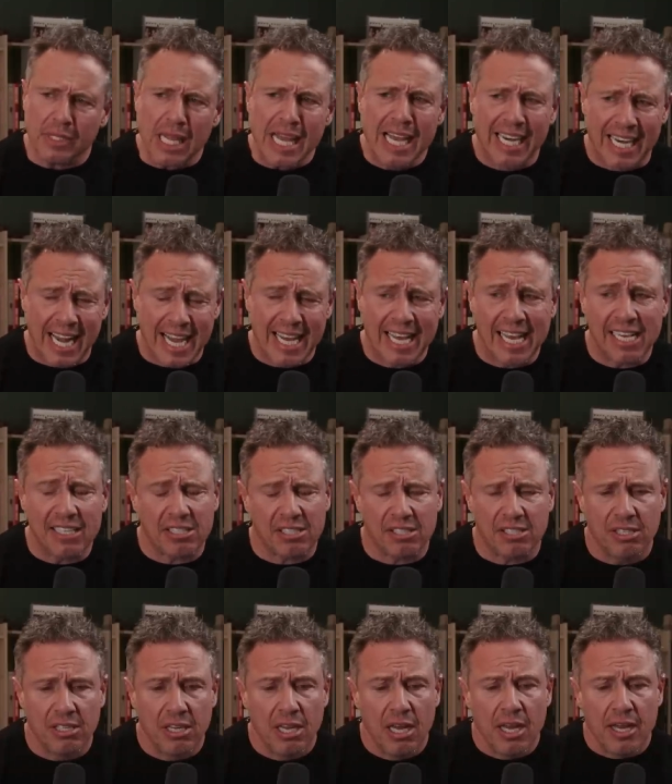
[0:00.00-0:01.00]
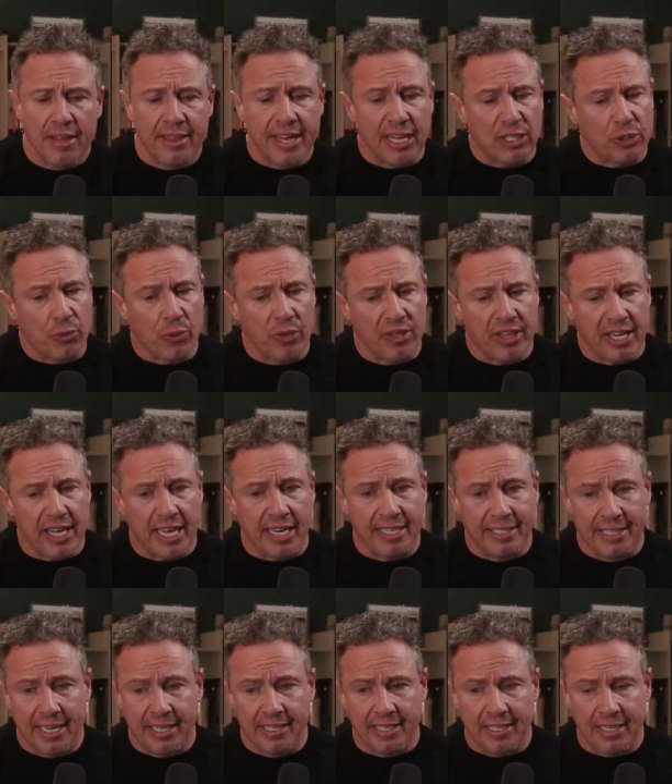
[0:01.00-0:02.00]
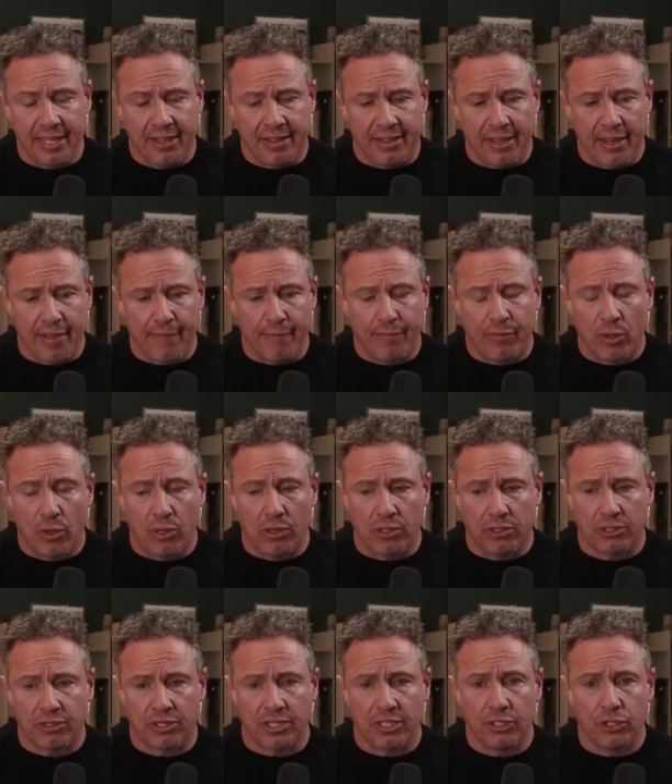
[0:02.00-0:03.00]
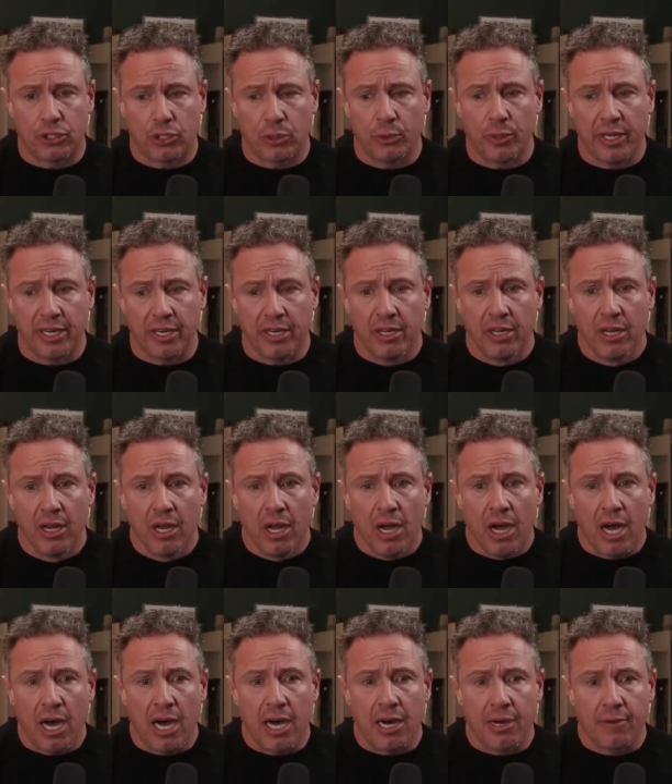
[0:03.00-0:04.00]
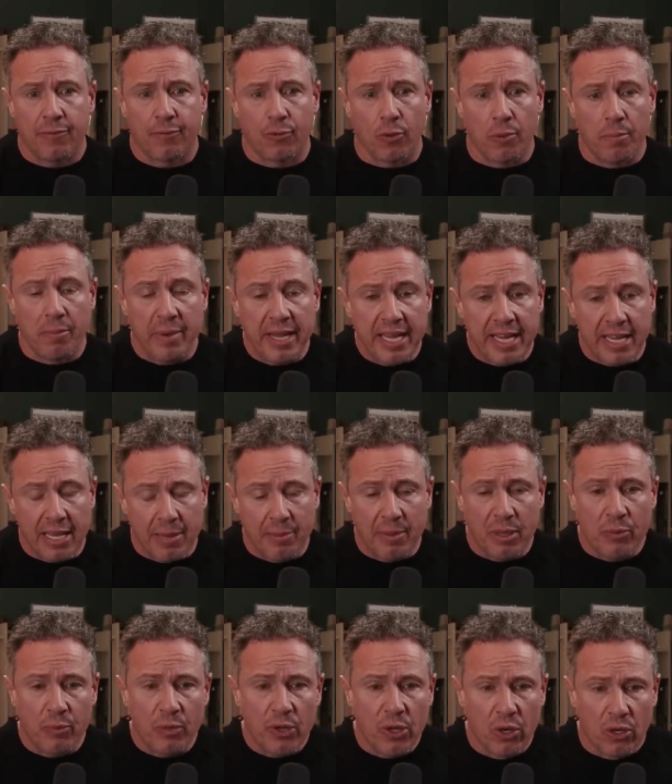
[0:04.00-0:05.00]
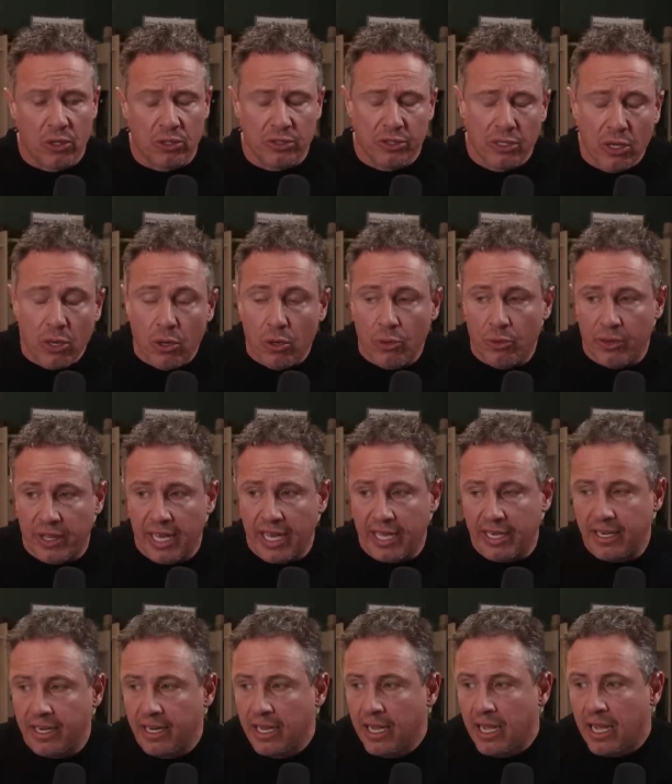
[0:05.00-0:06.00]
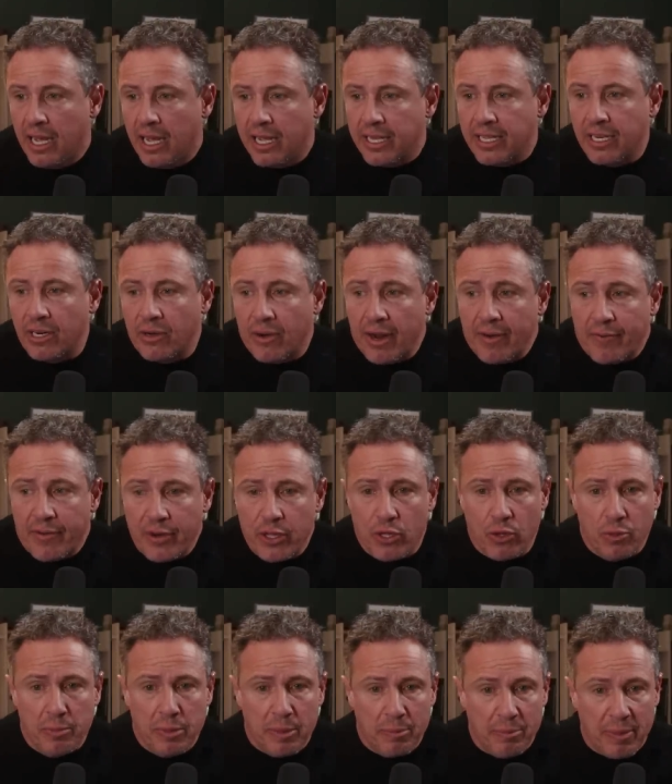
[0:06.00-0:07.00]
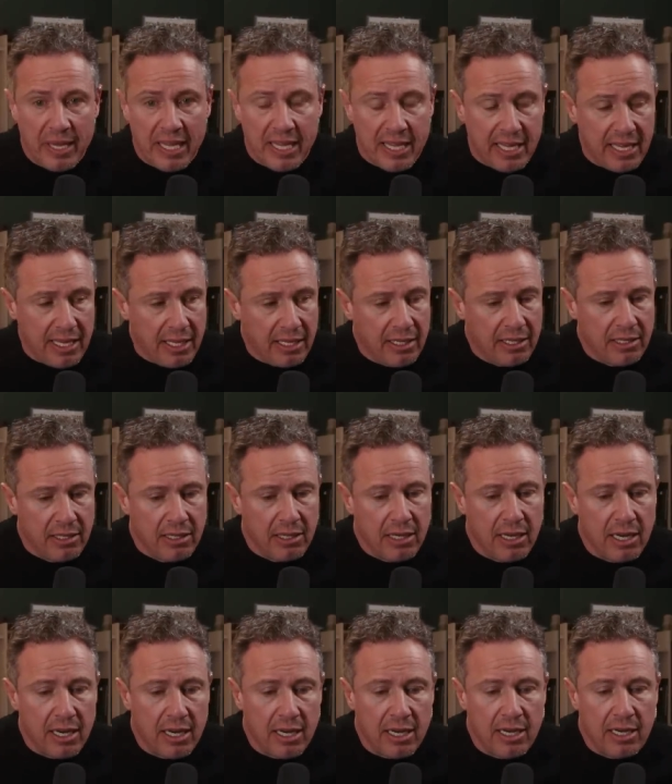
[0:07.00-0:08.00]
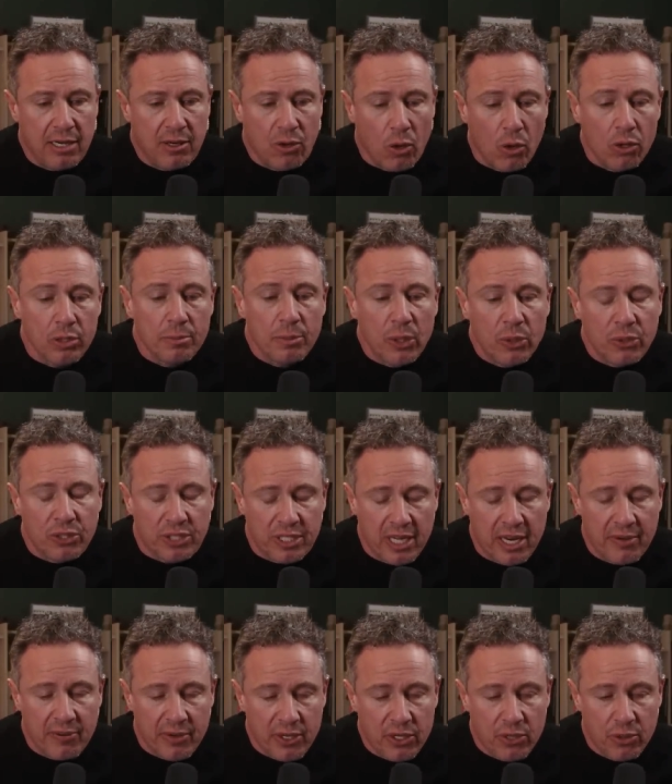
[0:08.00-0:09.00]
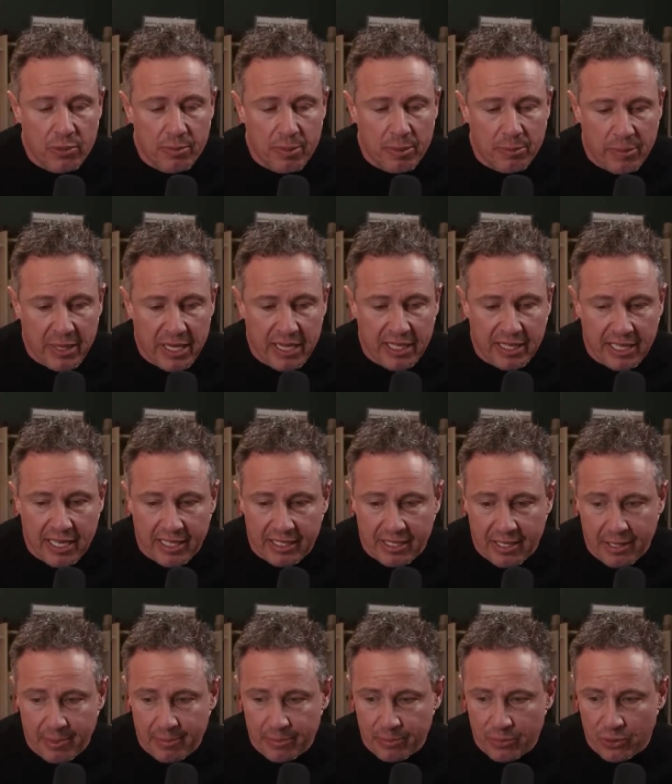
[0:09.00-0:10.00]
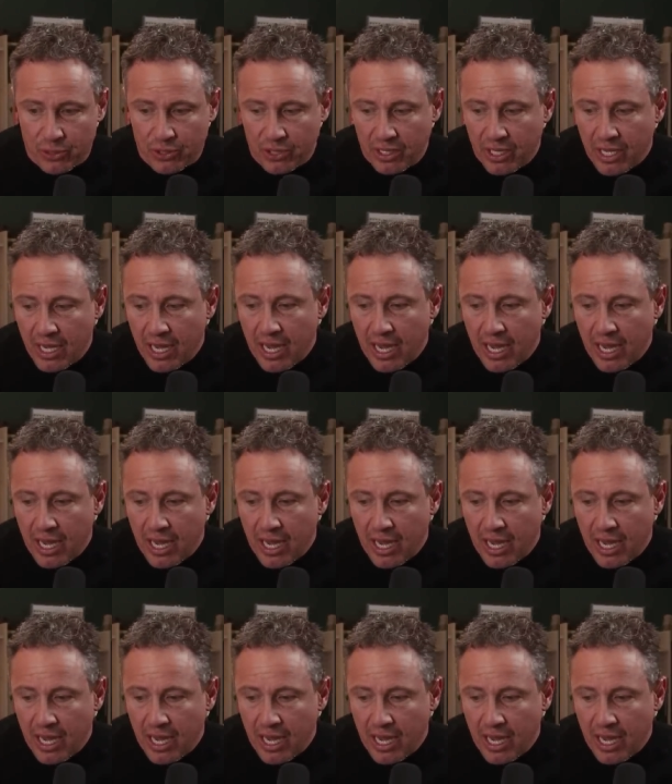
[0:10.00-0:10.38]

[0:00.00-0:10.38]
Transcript: And I guess that's where the identity thing falls into it for me. I mean, we all know that, you know, every human being, almost every human being that comes